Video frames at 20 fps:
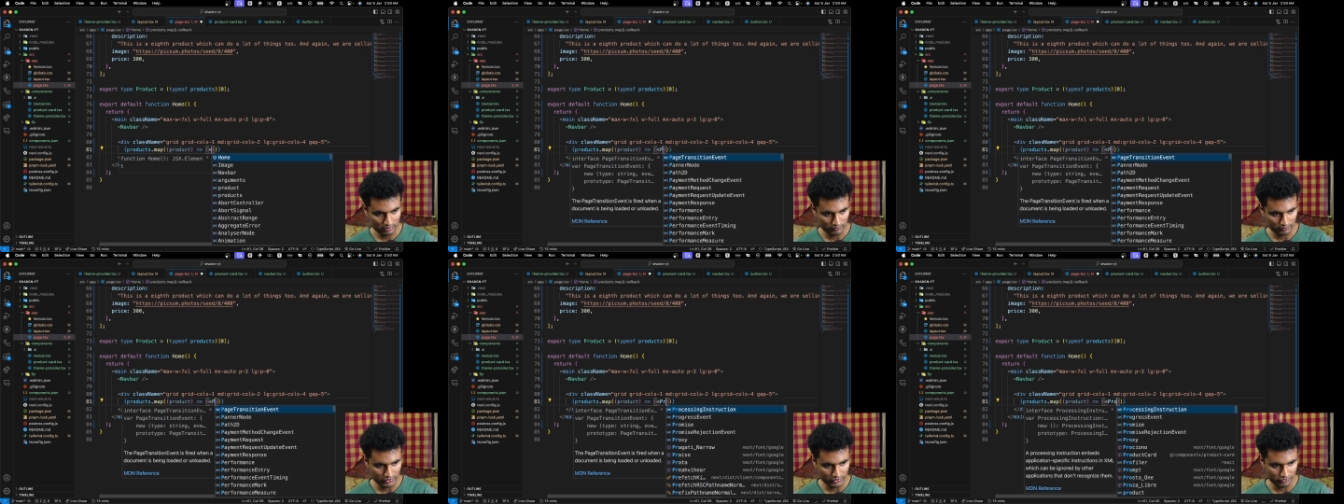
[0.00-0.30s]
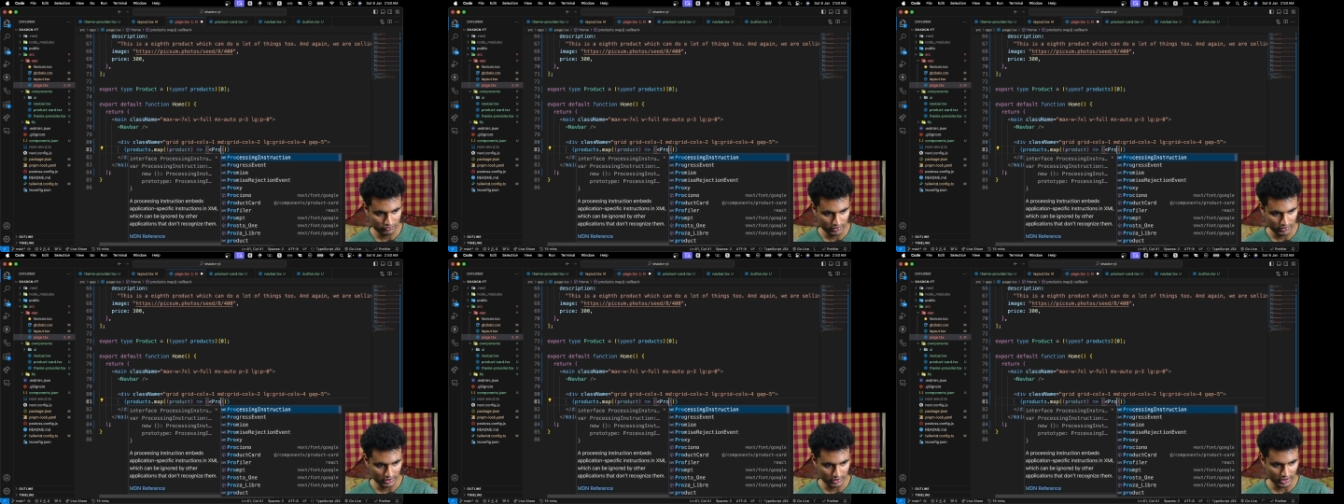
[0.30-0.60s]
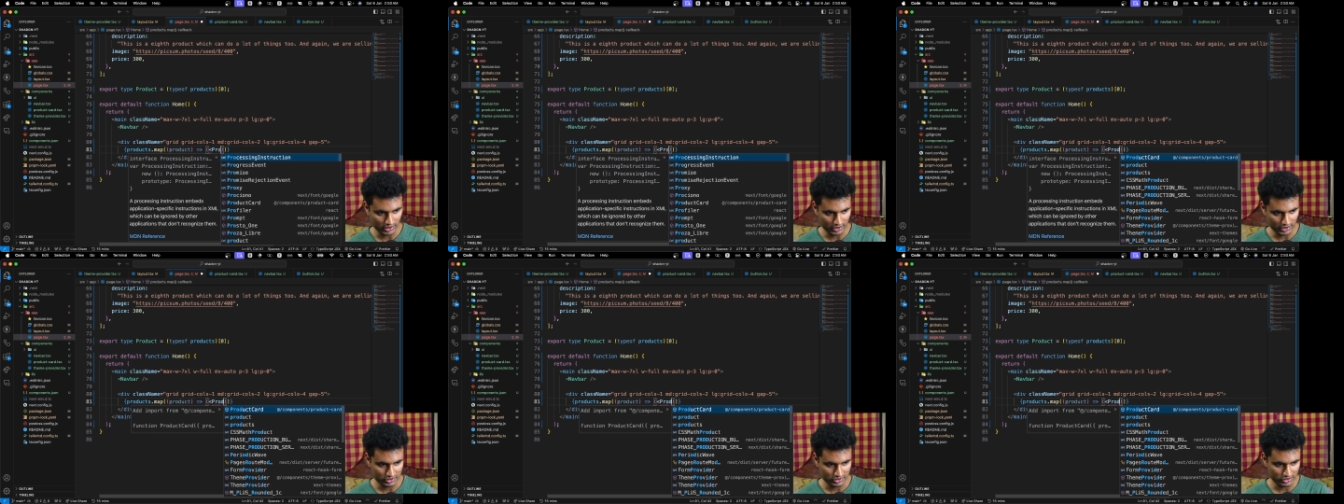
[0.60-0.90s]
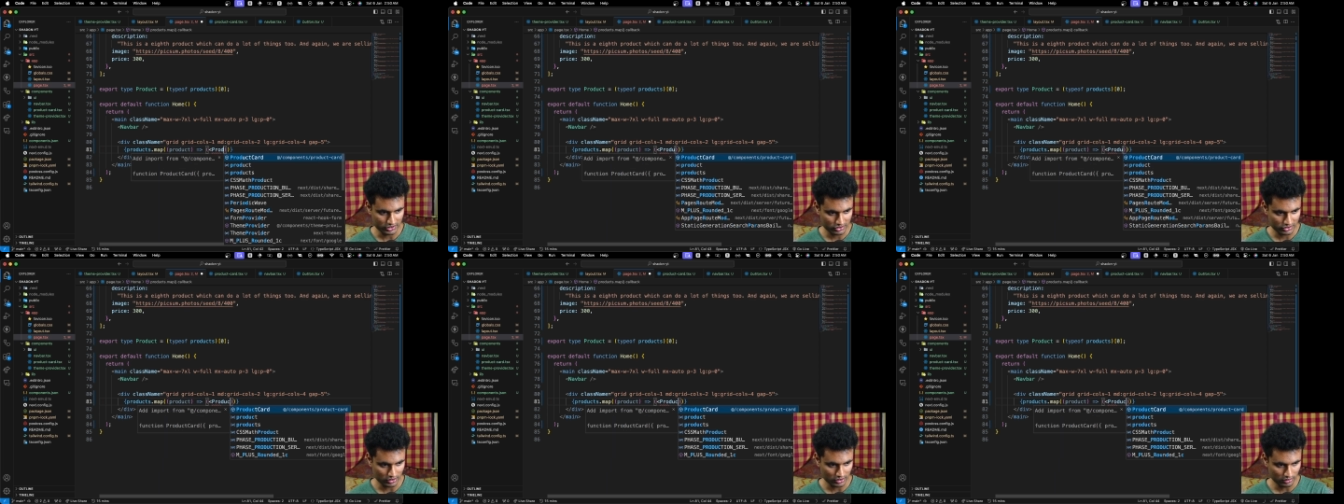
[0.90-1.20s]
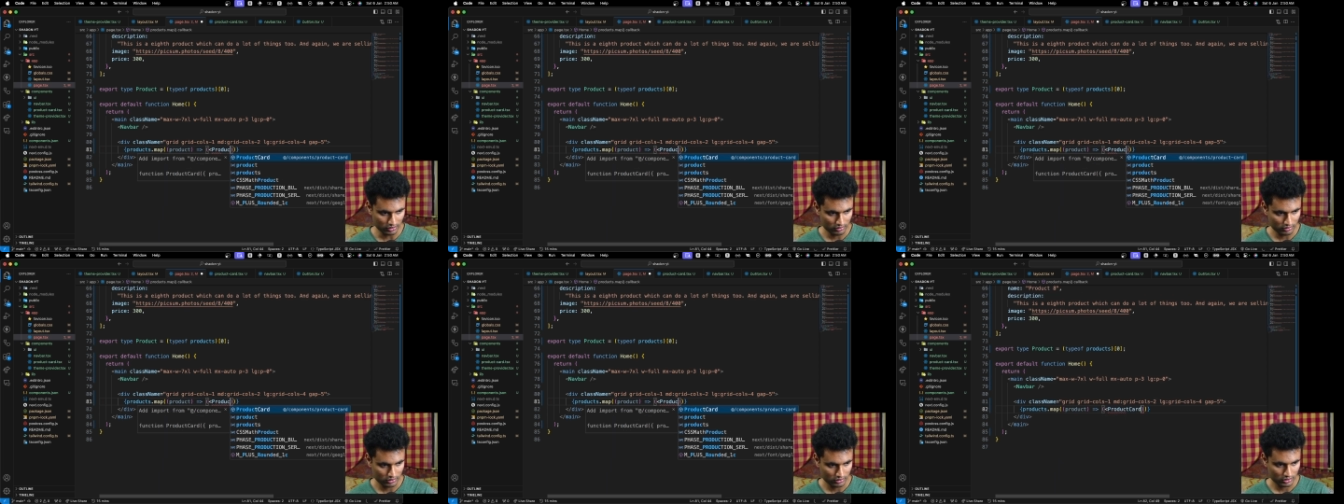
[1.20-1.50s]
which we created just
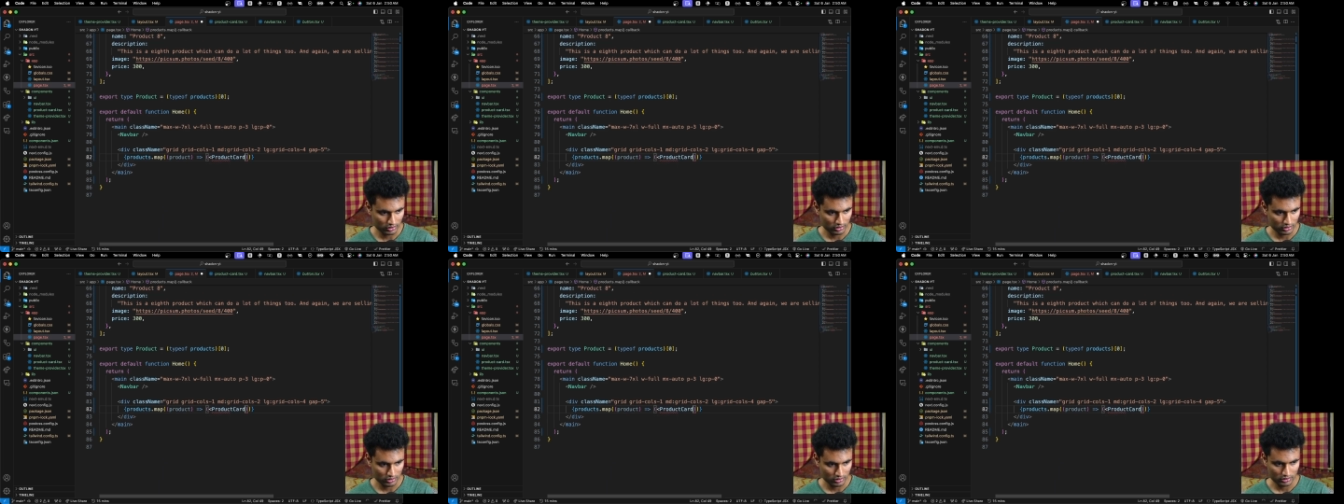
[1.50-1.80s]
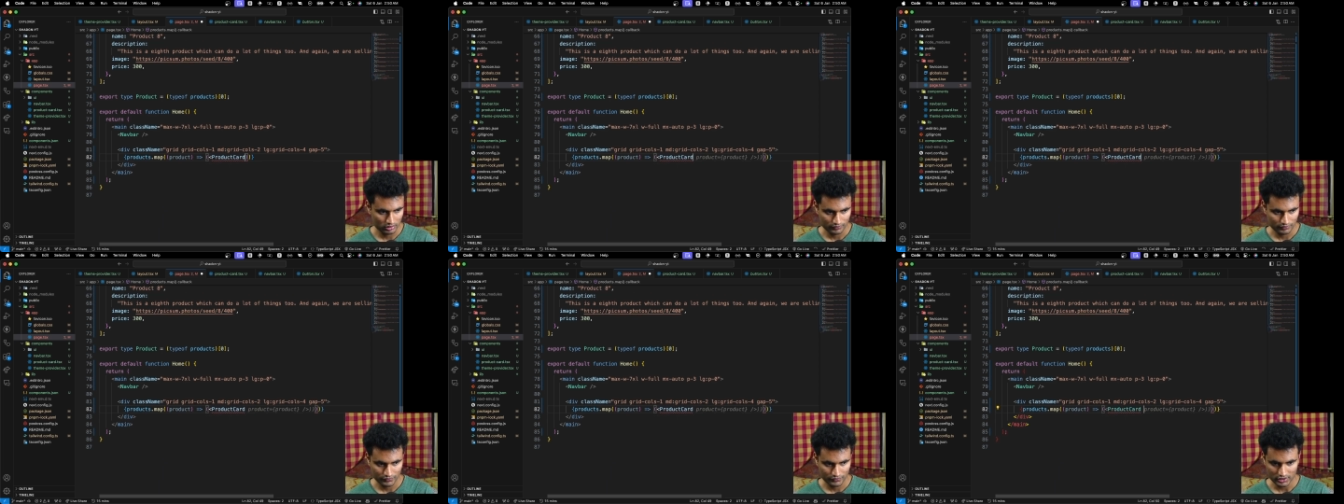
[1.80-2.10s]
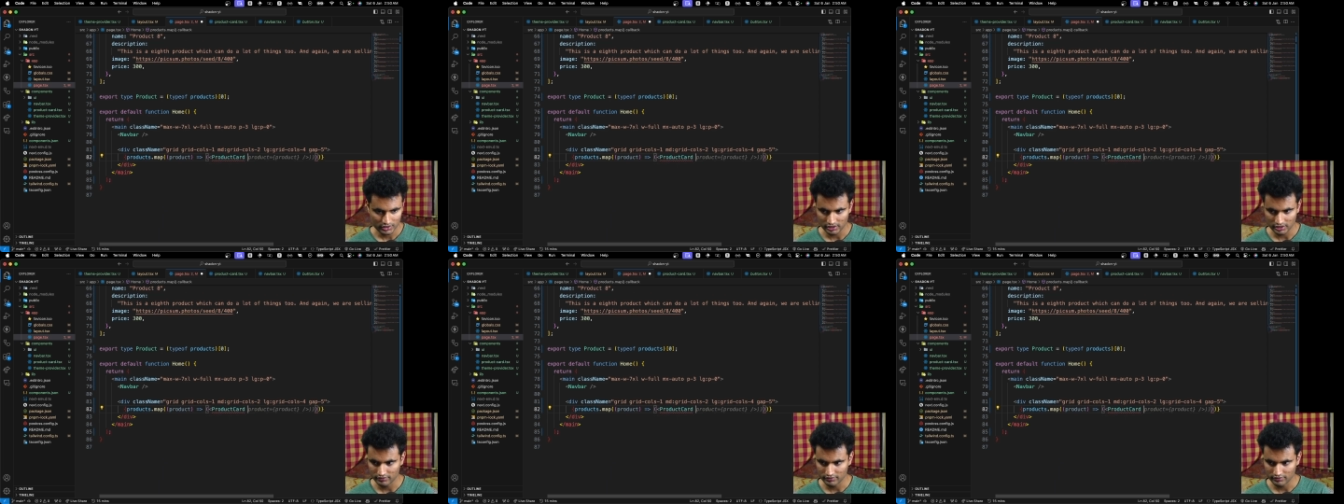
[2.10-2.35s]
now, and